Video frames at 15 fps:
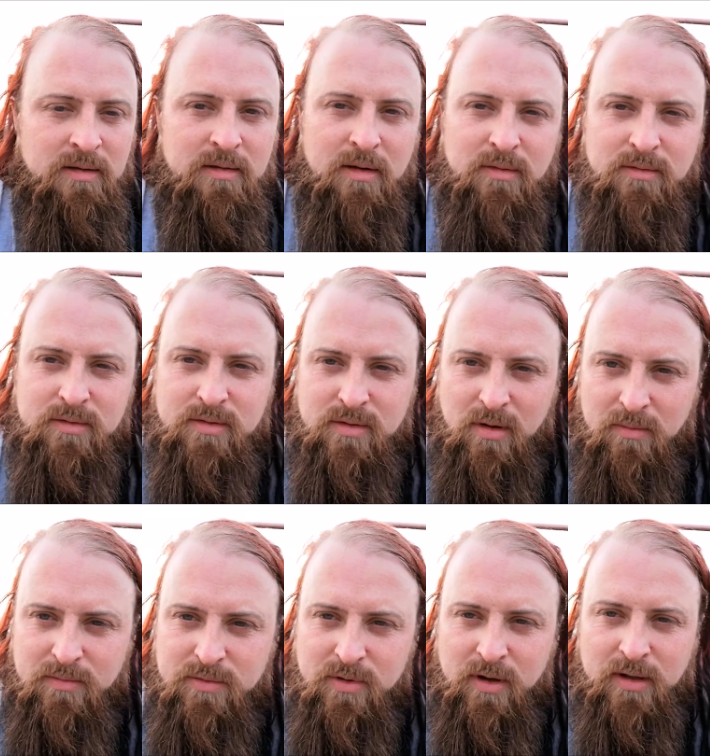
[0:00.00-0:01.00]
Don't stop
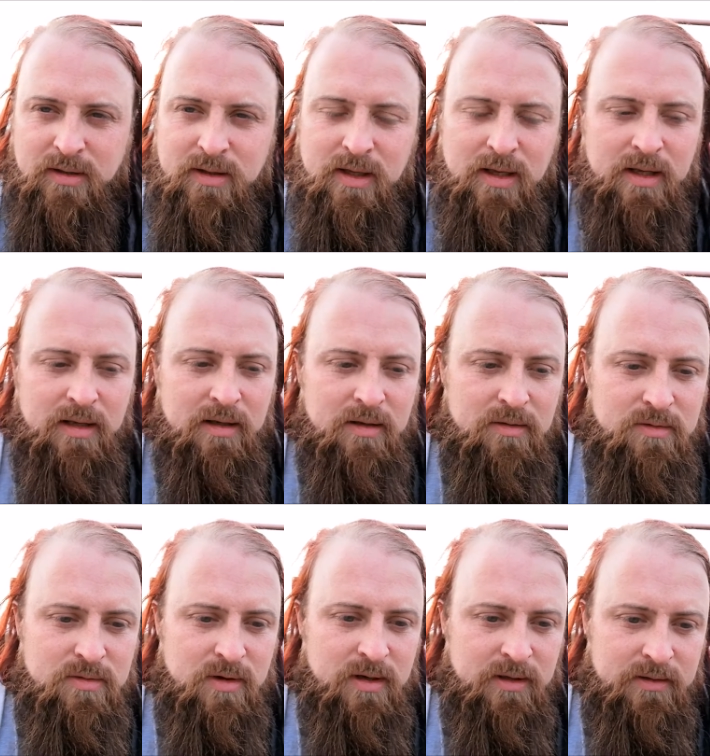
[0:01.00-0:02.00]
trying to hit new
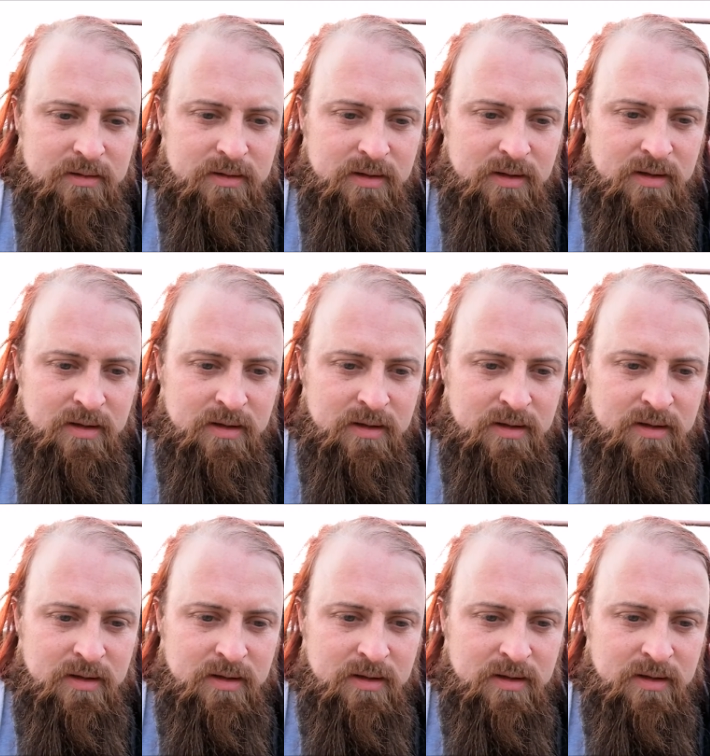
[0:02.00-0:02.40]
tricks,